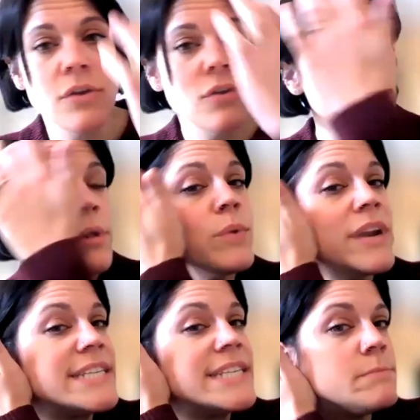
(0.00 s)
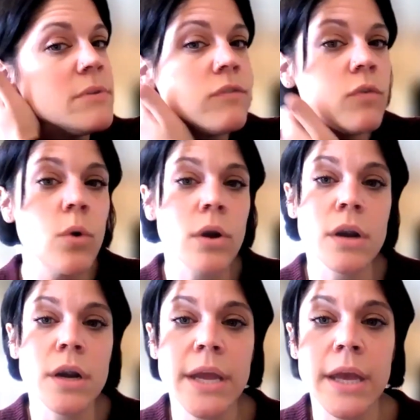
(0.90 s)
doing what I did
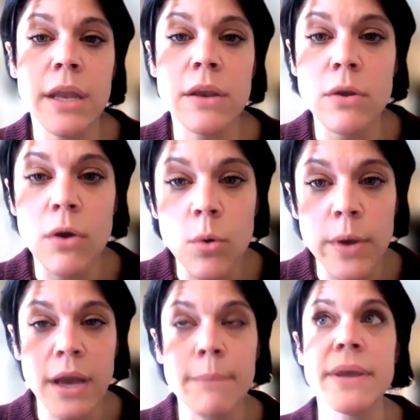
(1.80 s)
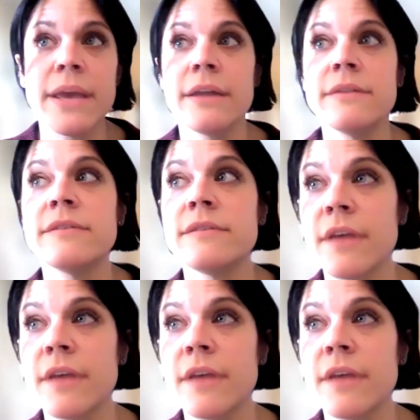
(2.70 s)
before in going up against,